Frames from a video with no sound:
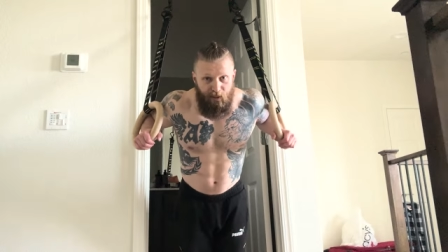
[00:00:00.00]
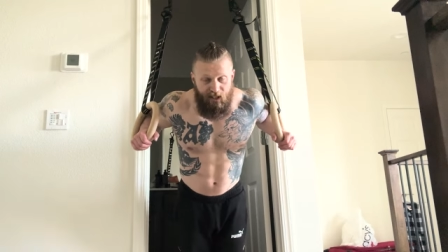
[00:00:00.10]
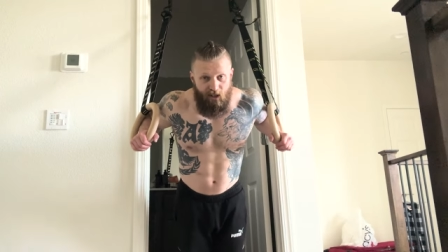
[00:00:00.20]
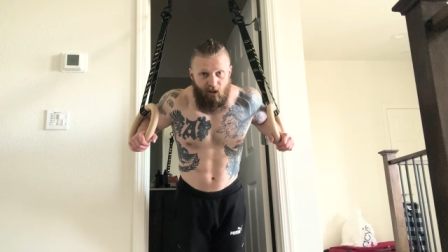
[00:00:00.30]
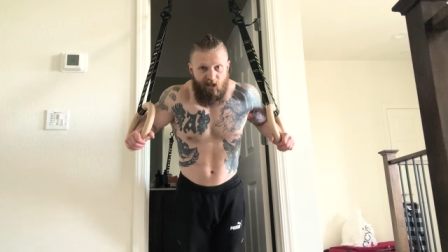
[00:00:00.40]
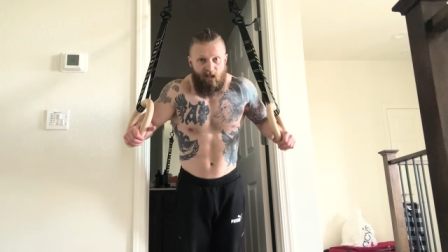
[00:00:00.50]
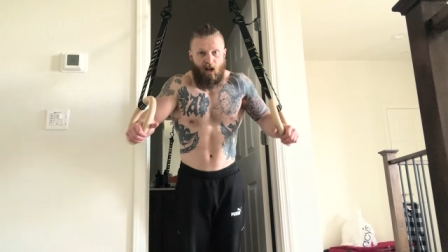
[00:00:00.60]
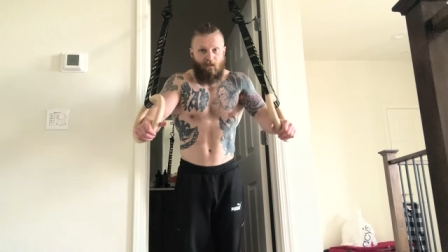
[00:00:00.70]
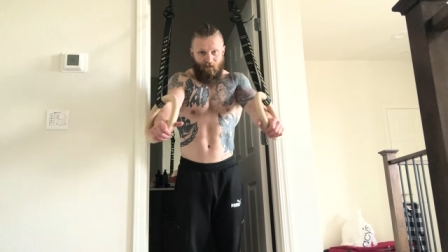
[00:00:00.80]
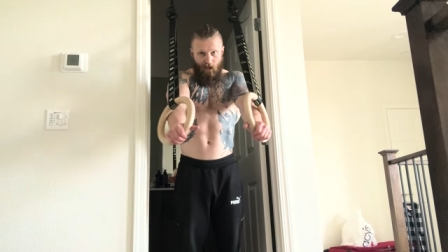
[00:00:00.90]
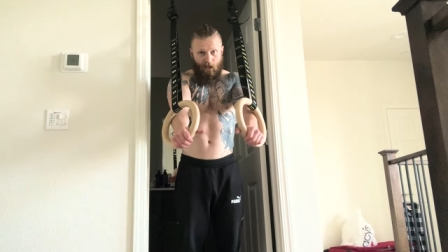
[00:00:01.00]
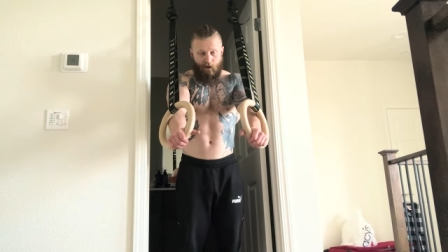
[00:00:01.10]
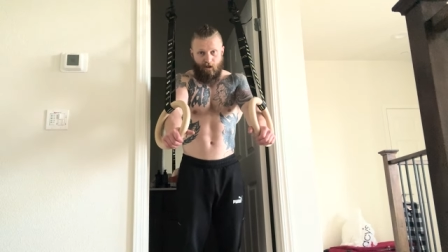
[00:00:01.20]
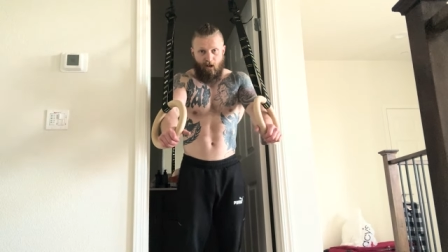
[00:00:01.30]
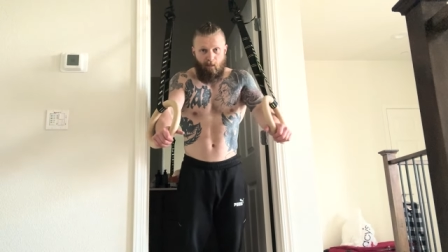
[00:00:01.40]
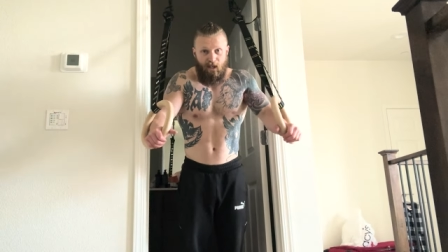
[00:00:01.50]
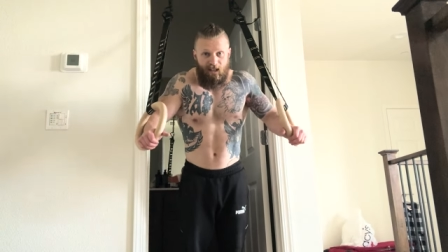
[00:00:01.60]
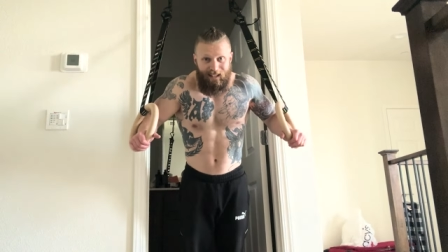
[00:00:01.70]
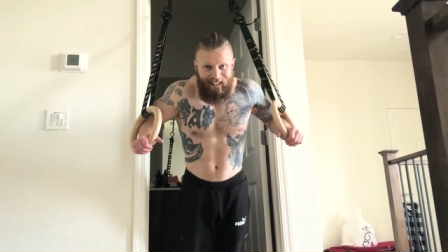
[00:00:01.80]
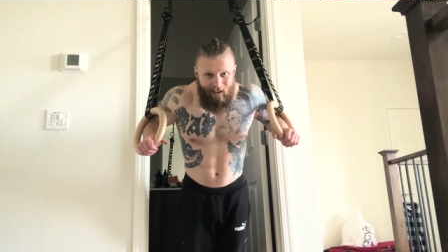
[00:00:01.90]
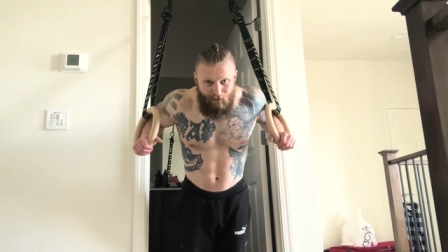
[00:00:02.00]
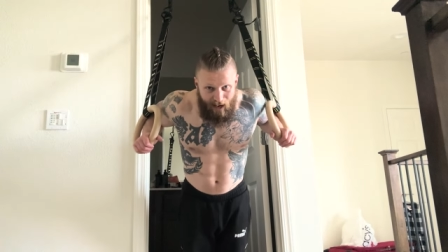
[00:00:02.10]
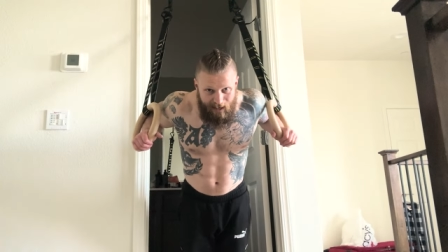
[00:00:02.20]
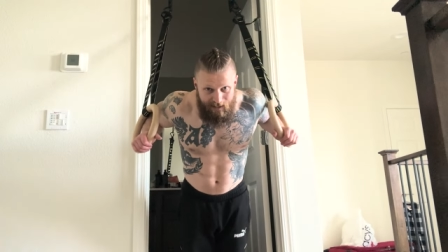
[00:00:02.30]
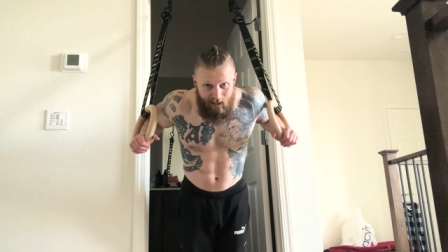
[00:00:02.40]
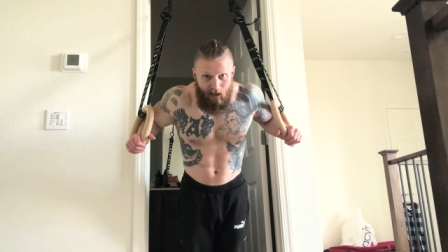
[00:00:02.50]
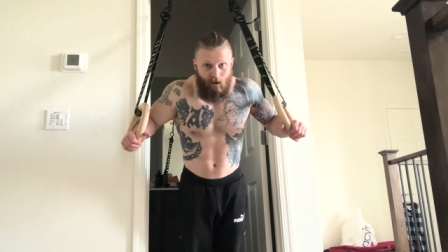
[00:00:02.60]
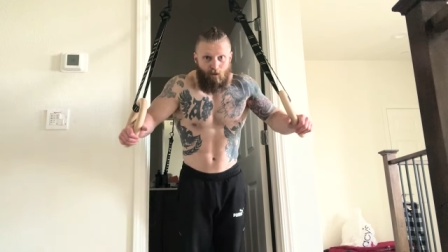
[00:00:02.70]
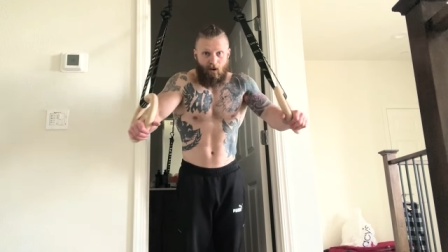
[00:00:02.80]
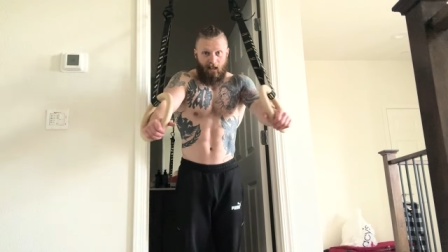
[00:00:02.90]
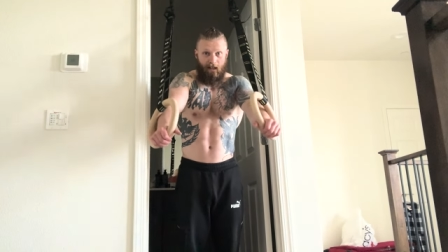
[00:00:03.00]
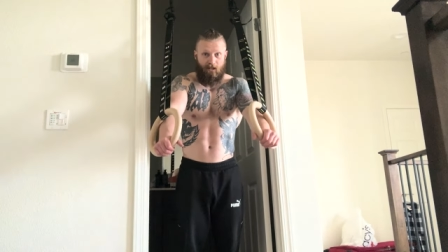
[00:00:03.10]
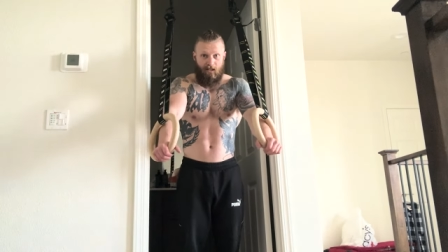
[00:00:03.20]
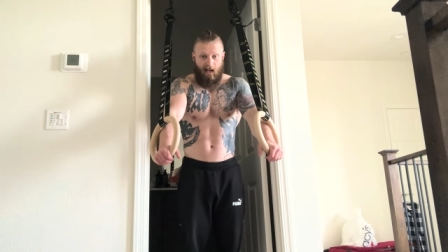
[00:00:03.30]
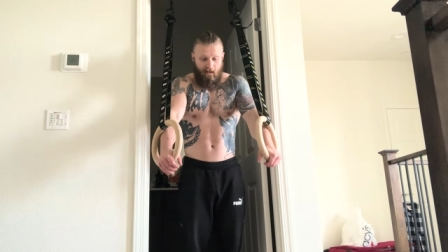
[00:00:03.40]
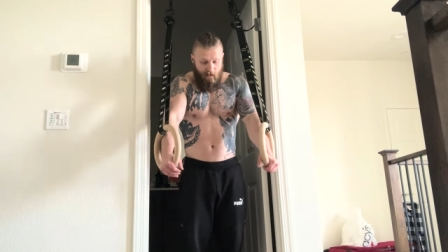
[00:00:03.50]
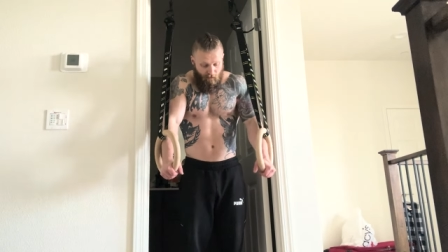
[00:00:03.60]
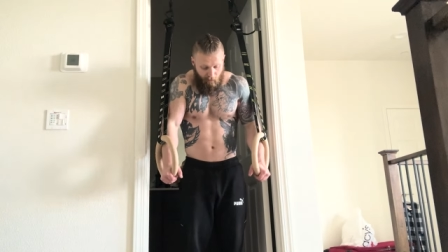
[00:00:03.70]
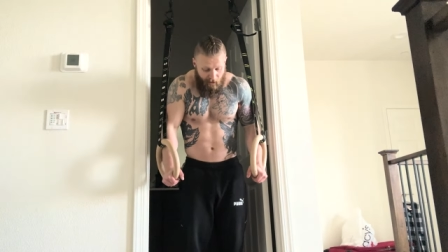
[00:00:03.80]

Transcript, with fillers: beginner stuff, your intermediate and advanced ring exercises. From